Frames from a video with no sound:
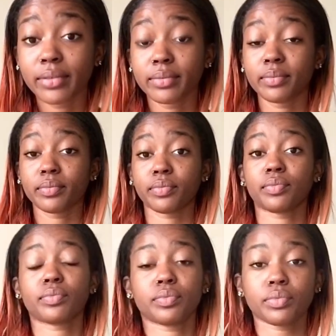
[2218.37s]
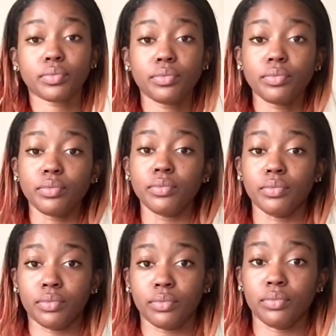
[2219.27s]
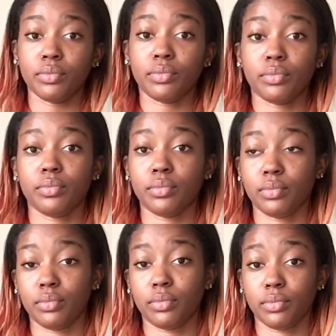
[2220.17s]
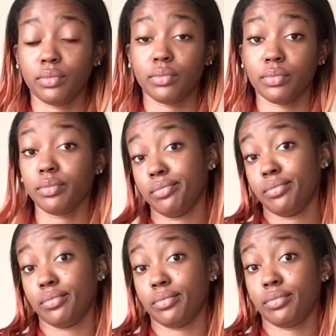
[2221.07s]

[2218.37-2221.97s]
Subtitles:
(no one is talking)